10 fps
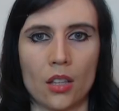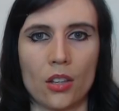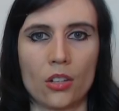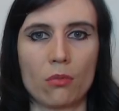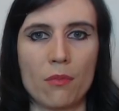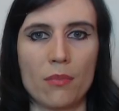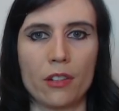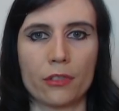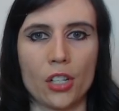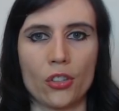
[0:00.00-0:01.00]
There's one bit
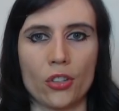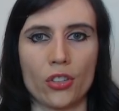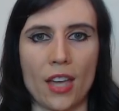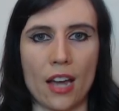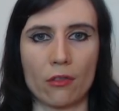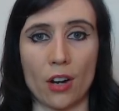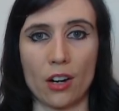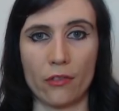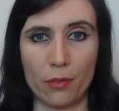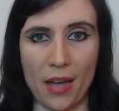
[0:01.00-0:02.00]
of research that, right
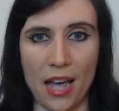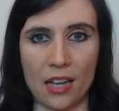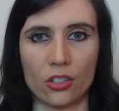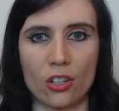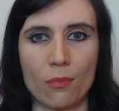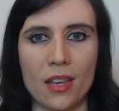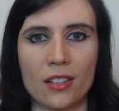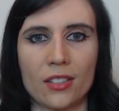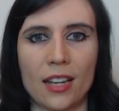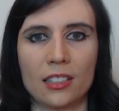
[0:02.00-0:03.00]
off the bat, should make
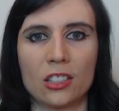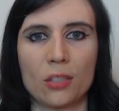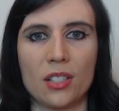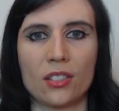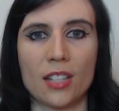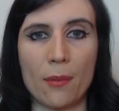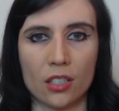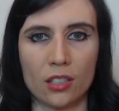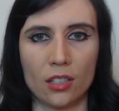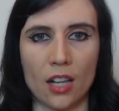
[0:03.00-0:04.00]
us at least be
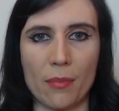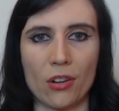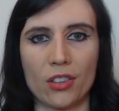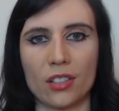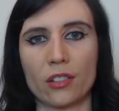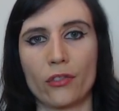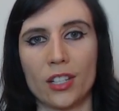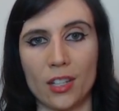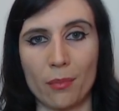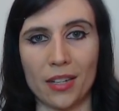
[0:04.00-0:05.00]
skeptical about this
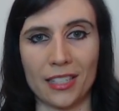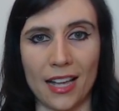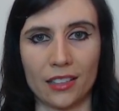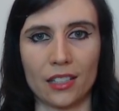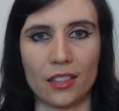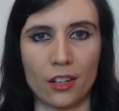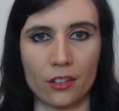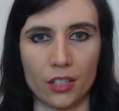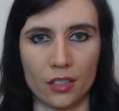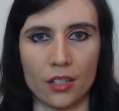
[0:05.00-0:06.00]
victim mentality
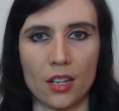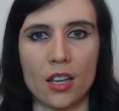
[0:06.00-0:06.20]
theory.